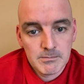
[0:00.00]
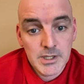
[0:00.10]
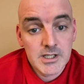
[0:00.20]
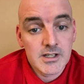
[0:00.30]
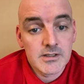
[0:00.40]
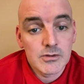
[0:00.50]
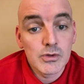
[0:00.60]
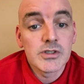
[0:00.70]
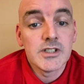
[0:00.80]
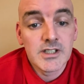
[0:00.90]
being a
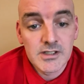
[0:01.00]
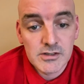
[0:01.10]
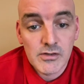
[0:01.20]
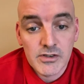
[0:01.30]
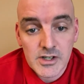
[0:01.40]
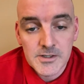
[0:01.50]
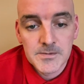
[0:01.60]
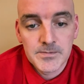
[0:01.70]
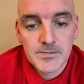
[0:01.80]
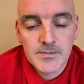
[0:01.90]
OCD sufferer,
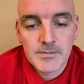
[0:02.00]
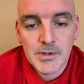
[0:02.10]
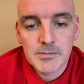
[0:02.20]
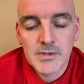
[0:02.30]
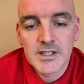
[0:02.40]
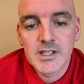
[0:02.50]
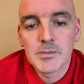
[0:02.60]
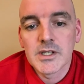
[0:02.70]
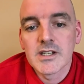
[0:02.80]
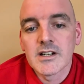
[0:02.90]
but mainly
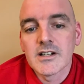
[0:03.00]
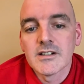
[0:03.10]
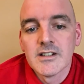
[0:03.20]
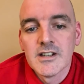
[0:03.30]
being a